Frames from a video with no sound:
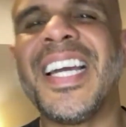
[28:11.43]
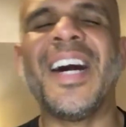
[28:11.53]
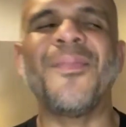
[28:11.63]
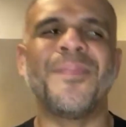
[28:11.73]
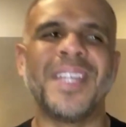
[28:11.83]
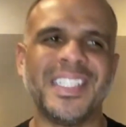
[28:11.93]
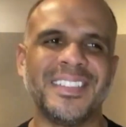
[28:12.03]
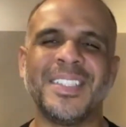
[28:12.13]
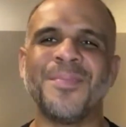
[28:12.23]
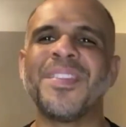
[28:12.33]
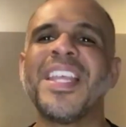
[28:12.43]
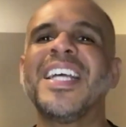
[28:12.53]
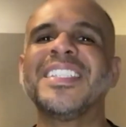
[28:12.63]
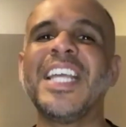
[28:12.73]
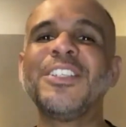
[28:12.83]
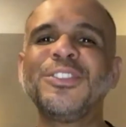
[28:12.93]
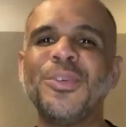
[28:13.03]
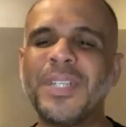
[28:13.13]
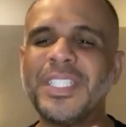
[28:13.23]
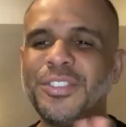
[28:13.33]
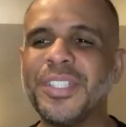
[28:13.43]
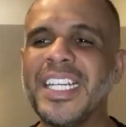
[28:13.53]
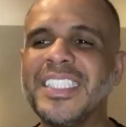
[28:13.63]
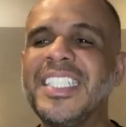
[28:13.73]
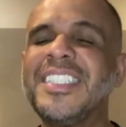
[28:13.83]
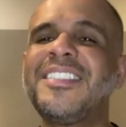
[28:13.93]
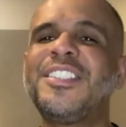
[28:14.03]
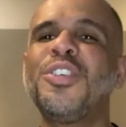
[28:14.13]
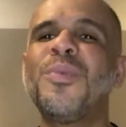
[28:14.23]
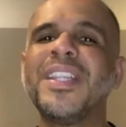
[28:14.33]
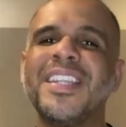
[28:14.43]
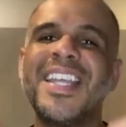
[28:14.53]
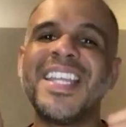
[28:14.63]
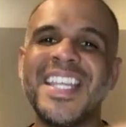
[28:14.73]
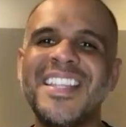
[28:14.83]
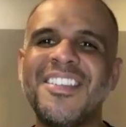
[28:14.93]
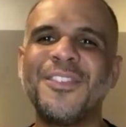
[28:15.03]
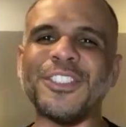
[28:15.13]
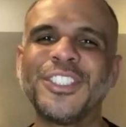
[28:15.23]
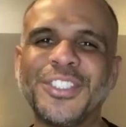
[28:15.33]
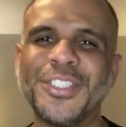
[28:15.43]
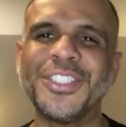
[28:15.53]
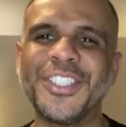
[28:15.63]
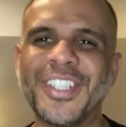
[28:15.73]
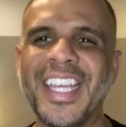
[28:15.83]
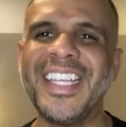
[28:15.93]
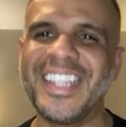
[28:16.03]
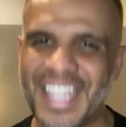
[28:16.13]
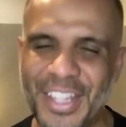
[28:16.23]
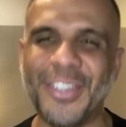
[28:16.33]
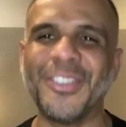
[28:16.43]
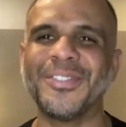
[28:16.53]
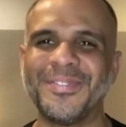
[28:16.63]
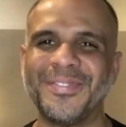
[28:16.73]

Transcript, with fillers: Amazing. Thanks so much, Suraj, and see you one day in India for sure. Okay, thank you.